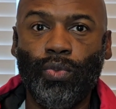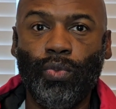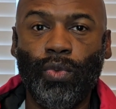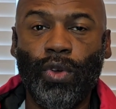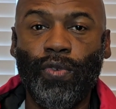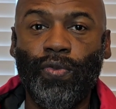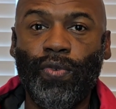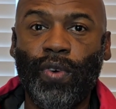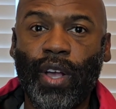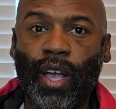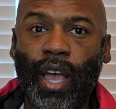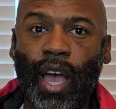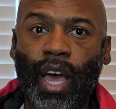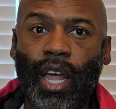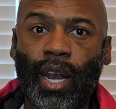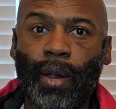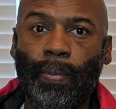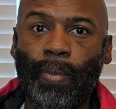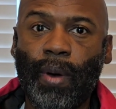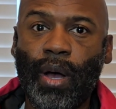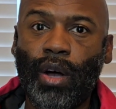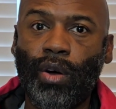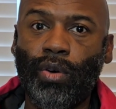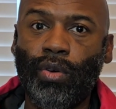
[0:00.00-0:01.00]
We forgot
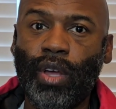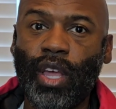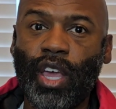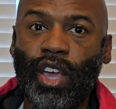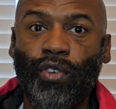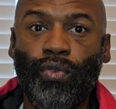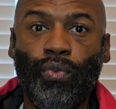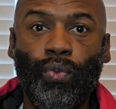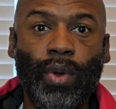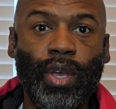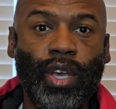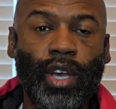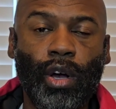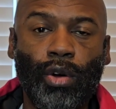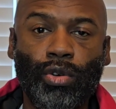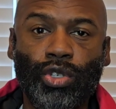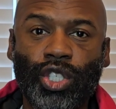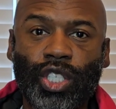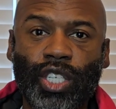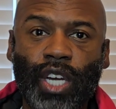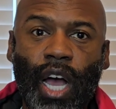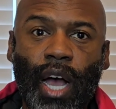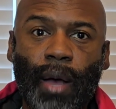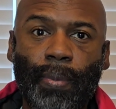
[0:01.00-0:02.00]
about, if we go
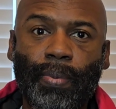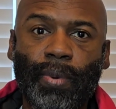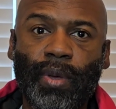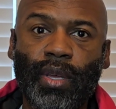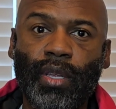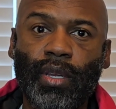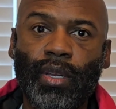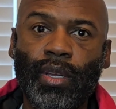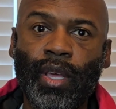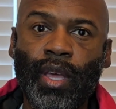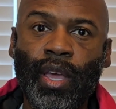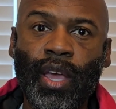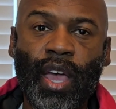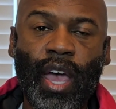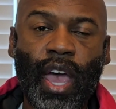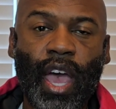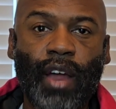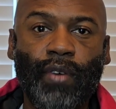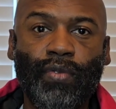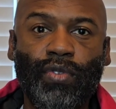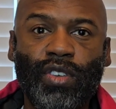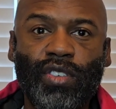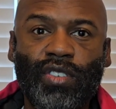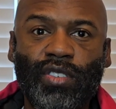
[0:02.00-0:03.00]
shopping
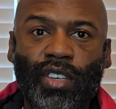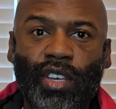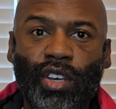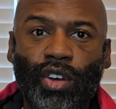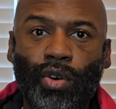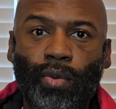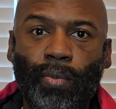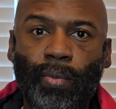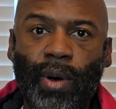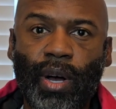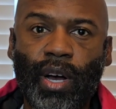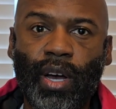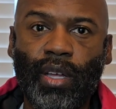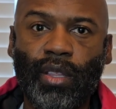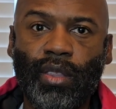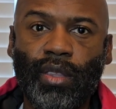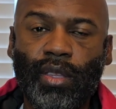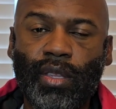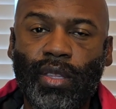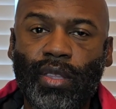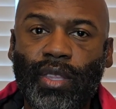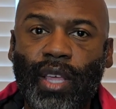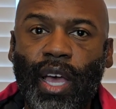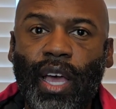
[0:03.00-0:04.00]
every single month,
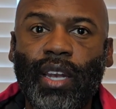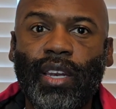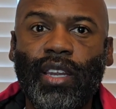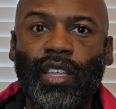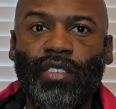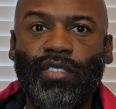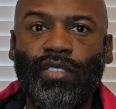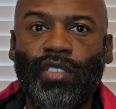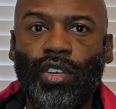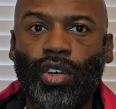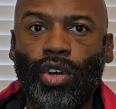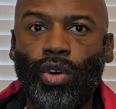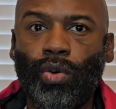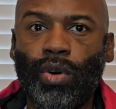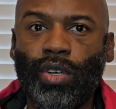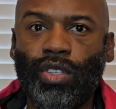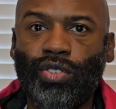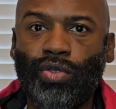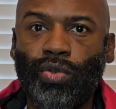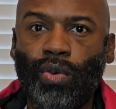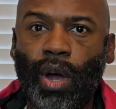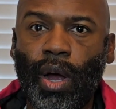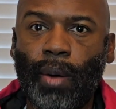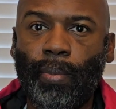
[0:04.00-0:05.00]
that needs to go
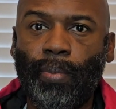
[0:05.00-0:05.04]
into our